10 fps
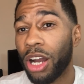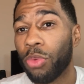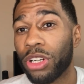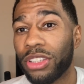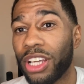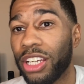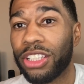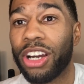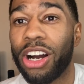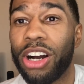I want to
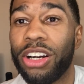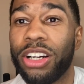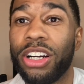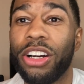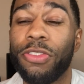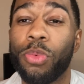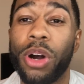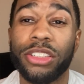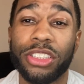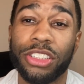thank y'all for
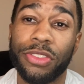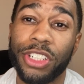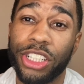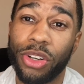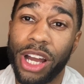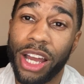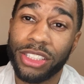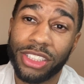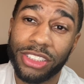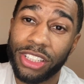watching this video. I
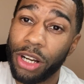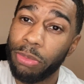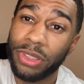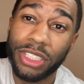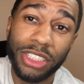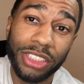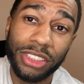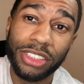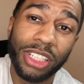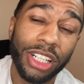ask that y'all
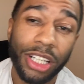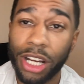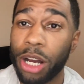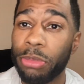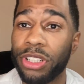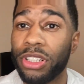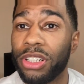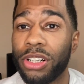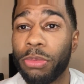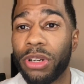please Comment in the
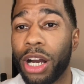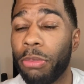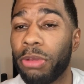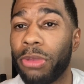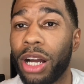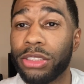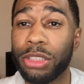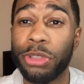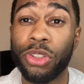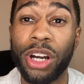um, comment box.
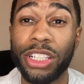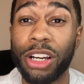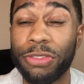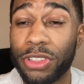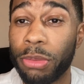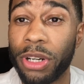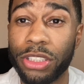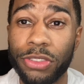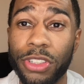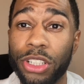Let me know how y'all feel about
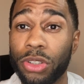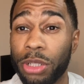this video.